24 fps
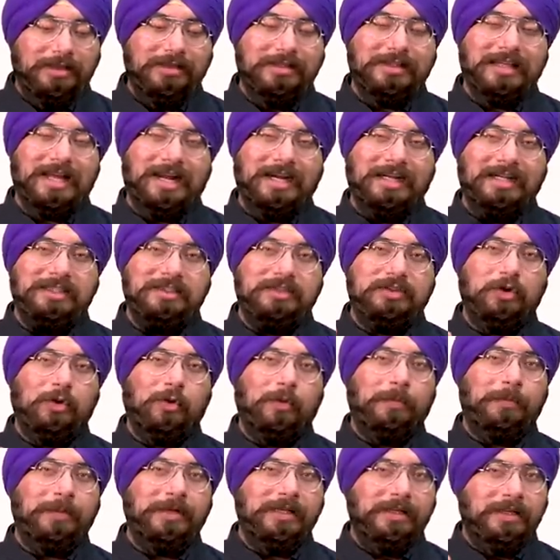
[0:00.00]
That is the
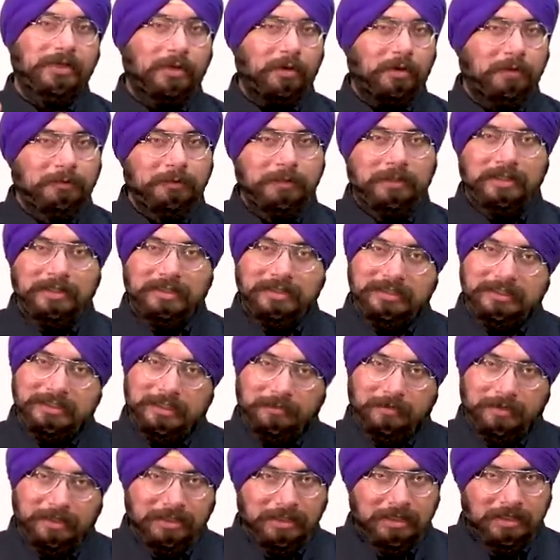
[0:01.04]
opinion of
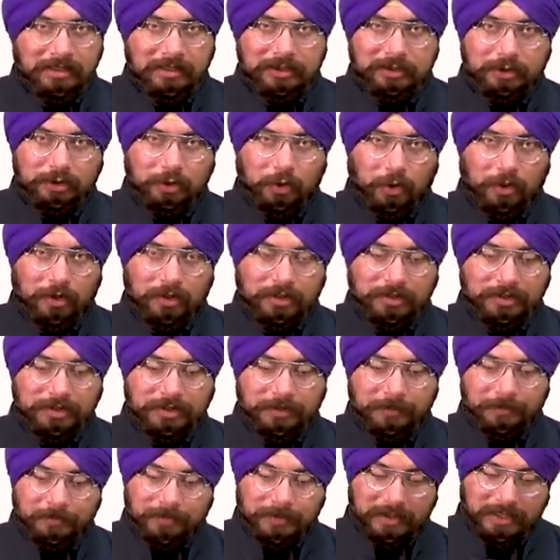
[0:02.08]
several
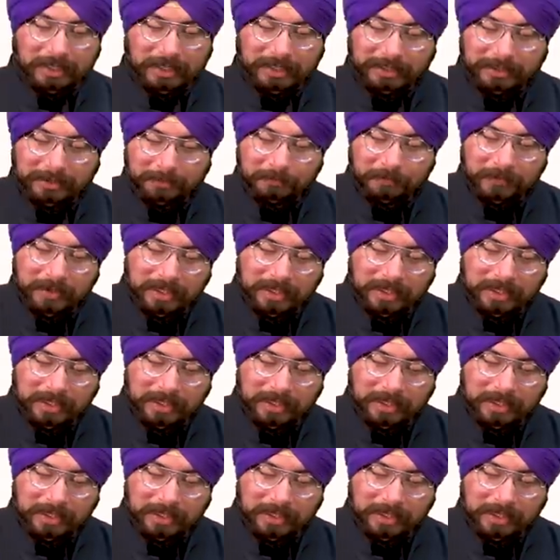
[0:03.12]
scholars, right?